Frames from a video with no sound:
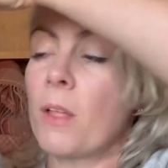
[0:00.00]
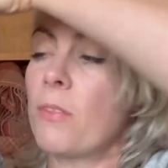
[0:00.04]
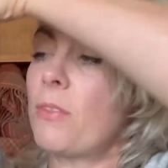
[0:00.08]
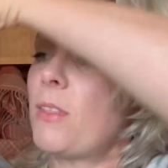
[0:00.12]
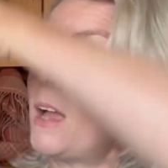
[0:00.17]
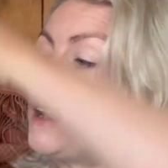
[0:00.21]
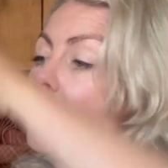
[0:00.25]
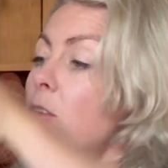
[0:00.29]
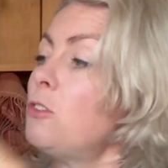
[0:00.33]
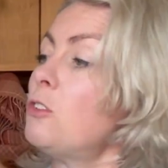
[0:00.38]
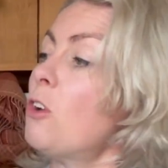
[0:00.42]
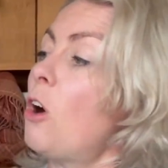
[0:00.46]

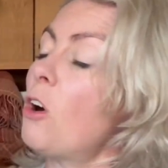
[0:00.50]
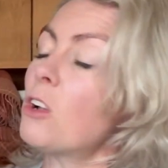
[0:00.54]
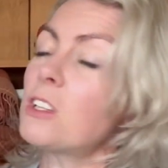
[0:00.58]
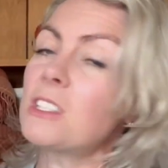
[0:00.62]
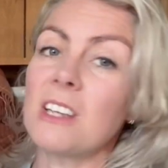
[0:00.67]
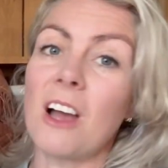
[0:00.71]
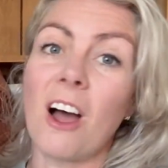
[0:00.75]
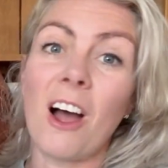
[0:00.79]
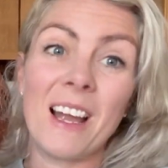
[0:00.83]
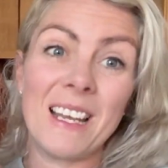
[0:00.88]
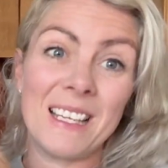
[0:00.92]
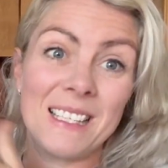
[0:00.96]
They're
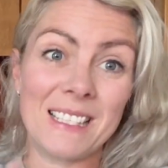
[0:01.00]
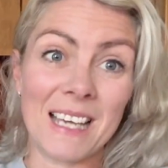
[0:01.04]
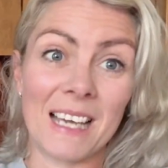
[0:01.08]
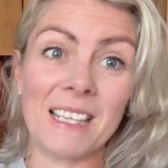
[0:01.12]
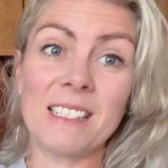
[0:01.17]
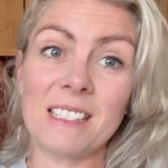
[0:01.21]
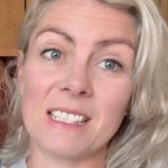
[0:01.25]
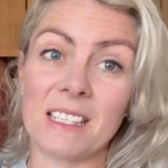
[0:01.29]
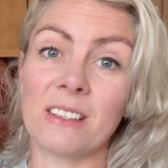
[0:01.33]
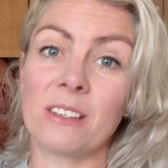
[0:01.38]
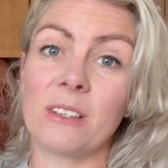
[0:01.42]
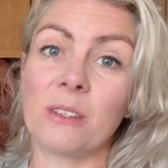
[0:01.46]
not
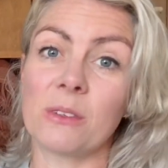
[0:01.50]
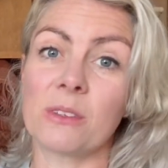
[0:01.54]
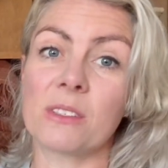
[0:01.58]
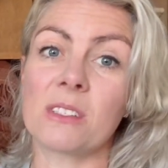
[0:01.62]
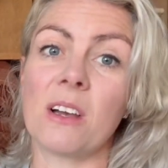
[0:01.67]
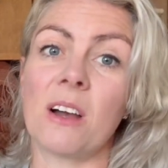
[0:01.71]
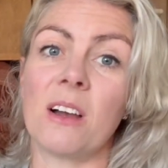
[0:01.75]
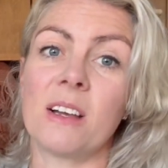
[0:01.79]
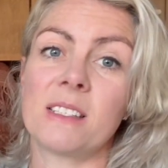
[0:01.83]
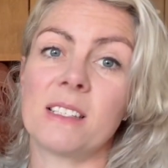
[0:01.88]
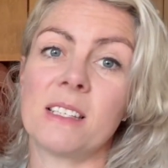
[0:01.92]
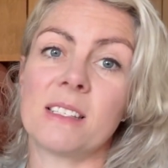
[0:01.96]
identical
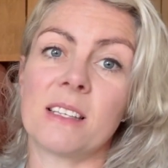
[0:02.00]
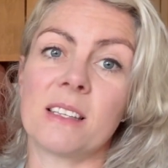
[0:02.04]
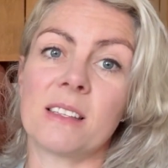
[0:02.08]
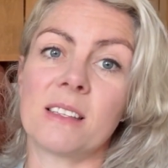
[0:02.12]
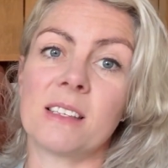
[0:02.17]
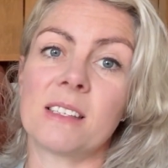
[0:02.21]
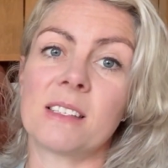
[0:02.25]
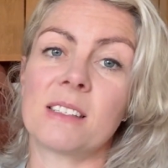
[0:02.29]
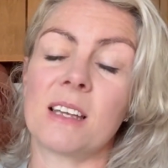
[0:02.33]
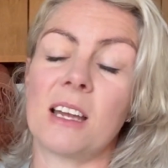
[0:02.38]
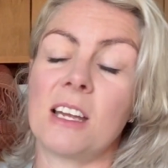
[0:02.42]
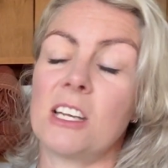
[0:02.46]
sizes at
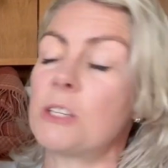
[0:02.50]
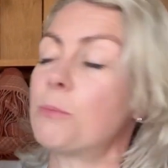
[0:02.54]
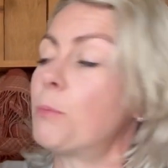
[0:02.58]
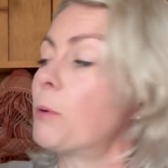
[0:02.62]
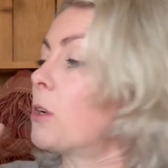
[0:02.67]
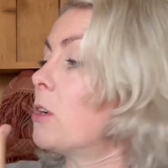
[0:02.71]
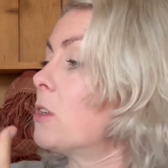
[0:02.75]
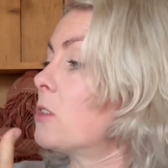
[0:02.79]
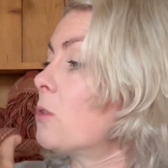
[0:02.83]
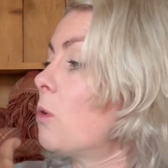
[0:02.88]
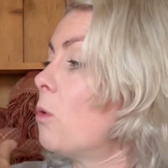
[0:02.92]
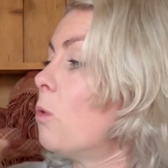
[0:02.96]
this stage
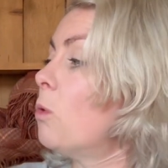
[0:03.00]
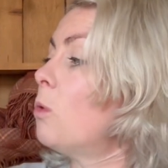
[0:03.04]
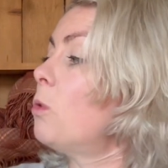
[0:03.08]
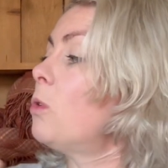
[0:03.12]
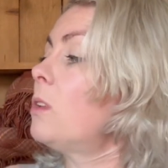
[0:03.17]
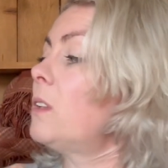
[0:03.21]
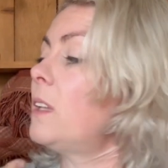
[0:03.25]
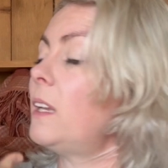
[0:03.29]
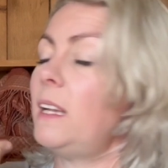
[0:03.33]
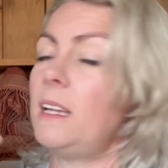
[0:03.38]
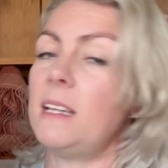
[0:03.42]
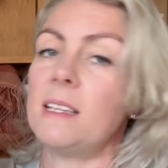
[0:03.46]
because
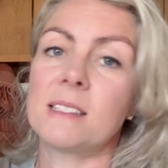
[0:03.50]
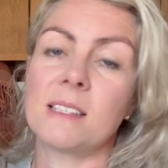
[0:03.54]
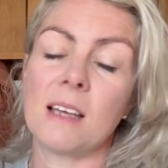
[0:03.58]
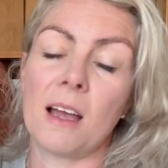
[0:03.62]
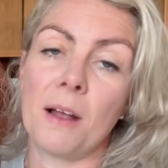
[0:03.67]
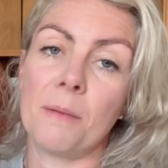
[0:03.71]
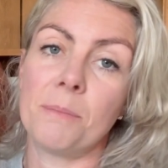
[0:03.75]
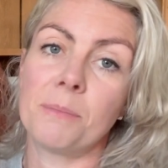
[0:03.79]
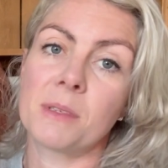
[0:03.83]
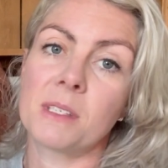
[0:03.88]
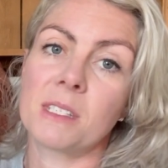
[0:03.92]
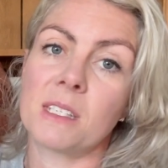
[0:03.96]
all these
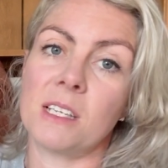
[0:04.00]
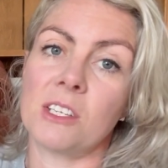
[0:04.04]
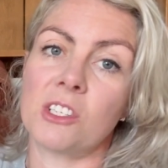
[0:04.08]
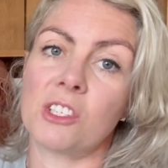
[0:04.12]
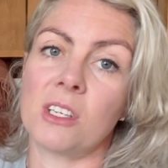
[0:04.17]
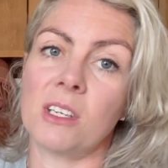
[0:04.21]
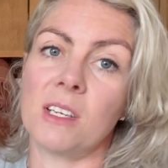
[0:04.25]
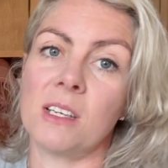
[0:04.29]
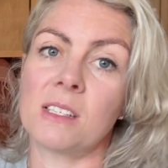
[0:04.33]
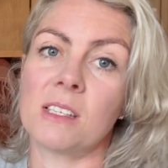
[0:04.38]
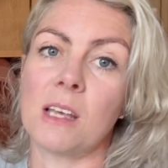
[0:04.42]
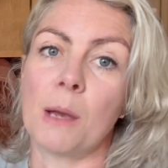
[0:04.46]

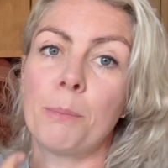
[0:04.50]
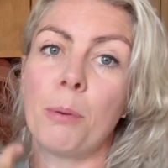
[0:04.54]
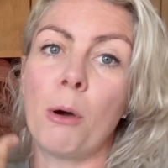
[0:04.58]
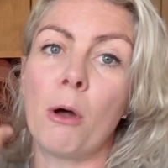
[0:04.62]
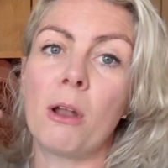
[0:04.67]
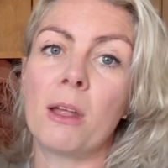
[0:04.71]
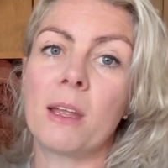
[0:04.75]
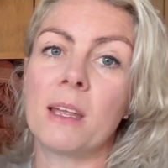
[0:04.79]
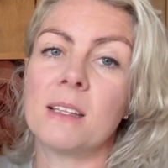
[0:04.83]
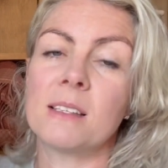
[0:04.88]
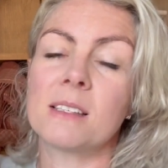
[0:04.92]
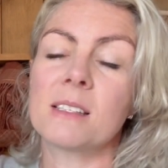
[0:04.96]
stitches are
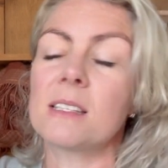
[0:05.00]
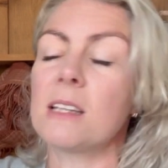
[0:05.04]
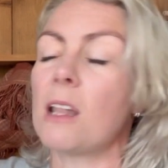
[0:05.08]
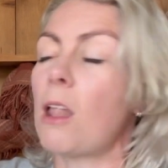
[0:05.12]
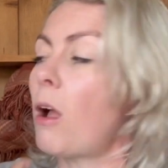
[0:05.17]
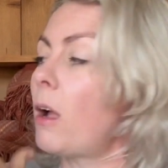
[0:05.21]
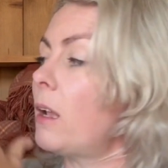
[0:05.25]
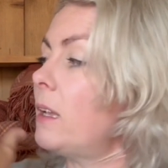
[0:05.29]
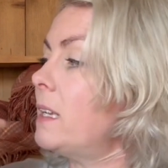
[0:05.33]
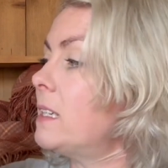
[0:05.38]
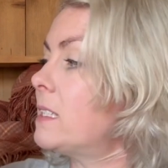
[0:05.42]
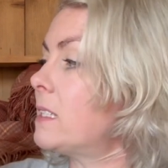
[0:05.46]
pulling in
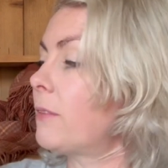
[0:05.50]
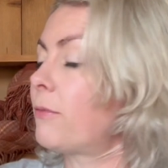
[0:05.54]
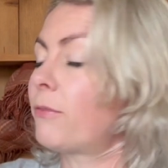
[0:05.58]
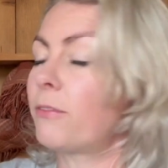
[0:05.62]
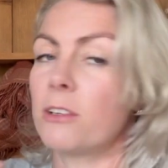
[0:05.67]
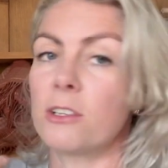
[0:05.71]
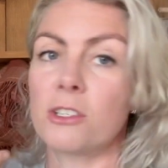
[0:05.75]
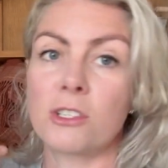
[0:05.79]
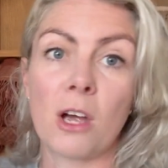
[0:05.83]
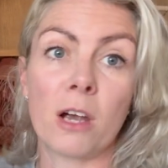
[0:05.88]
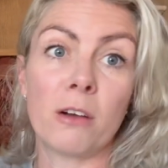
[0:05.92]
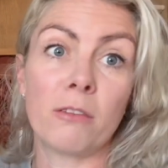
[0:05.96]
slightly
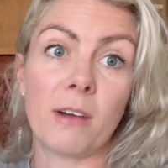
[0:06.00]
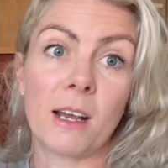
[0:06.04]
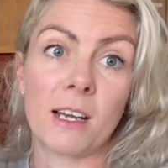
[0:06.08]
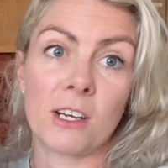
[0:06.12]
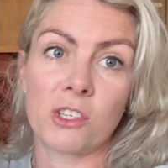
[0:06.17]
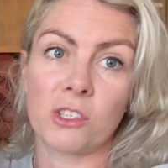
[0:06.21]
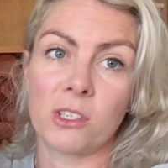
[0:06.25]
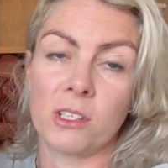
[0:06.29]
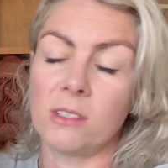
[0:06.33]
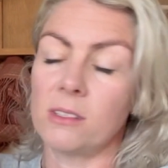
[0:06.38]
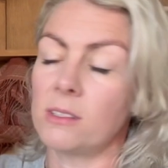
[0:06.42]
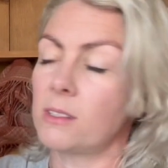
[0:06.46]
different
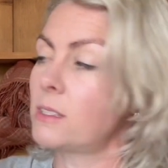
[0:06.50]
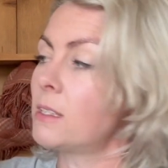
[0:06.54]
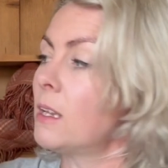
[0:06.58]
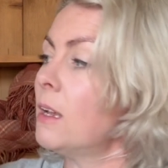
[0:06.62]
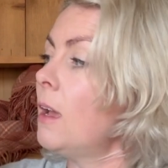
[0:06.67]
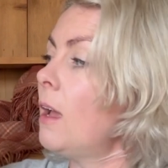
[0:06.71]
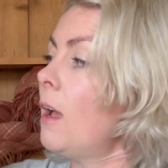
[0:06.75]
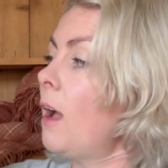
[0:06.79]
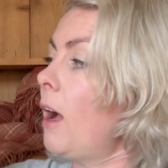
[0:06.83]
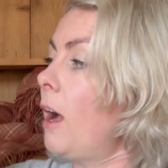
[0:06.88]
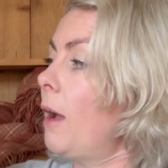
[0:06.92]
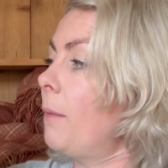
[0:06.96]
directions,
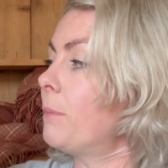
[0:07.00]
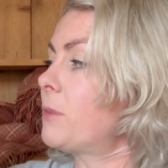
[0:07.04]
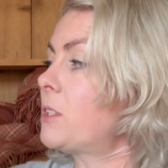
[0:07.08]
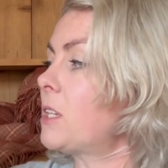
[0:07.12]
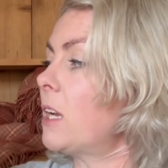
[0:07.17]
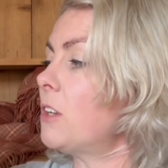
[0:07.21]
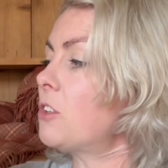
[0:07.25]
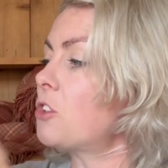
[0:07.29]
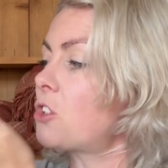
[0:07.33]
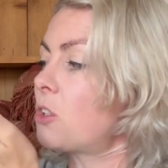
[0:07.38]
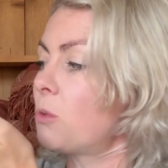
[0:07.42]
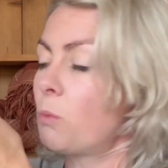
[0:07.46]

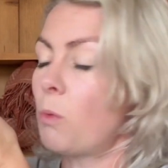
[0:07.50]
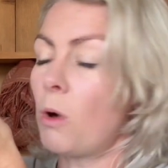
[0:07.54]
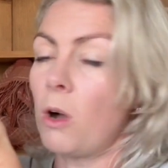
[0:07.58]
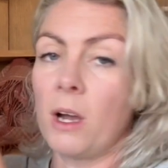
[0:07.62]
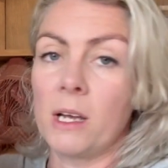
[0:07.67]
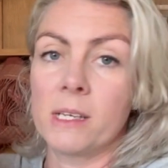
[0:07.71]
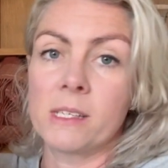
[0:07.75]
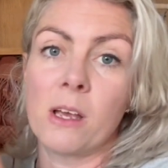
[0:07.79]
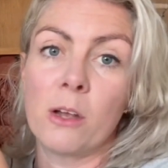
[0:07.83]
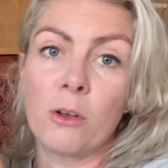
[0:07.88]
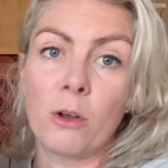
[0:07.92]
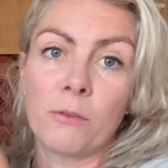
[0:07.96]

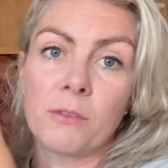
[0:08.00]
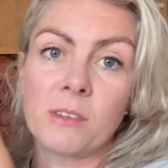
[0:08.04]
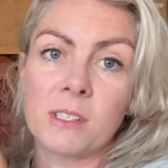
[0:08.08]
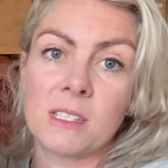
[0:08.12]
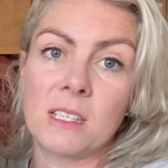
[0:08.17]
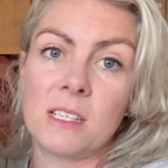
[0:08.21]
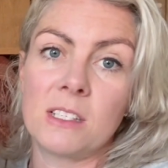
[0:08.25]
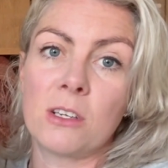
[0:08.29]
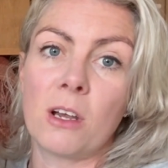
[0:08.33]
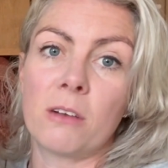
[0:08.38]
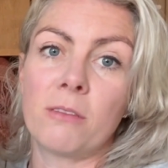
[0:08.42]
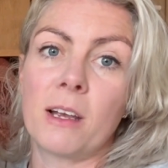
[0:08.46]
tension-wise, and
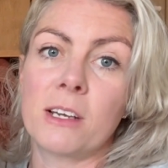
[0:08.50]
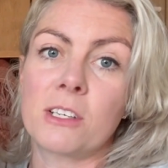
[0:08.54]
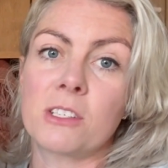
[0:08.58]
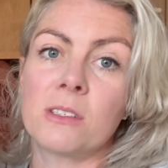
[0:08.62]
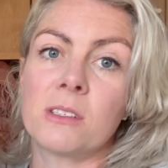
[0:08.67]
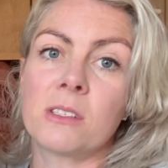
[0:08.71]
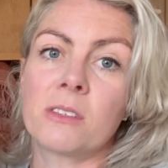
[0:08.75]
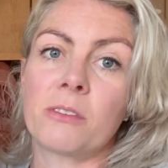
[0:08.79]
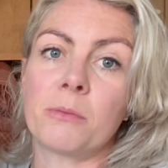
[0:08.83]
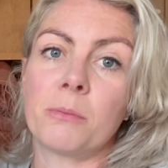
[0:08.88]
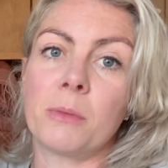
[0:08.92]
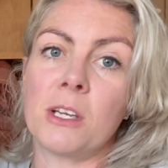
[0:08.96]
obviously
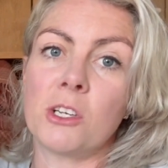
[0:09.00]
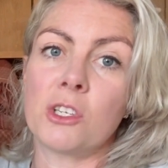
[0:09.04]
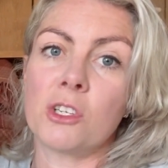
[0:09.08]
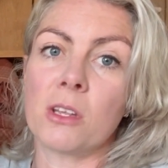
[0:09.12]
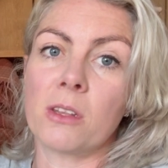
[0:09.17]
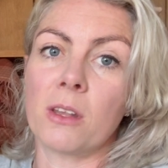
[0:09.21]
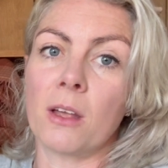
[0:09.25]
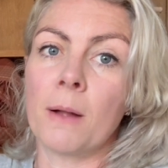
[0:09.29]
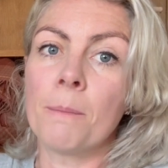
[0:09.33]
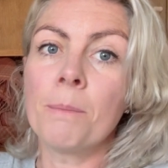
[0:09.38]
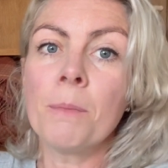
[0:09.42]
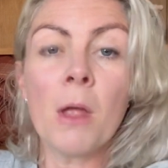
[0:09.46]
directions from each
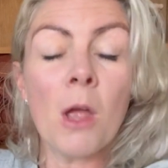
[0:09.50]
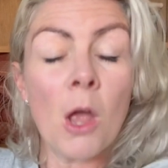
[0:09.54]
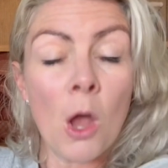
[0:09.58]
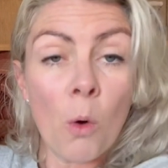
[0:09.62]
other.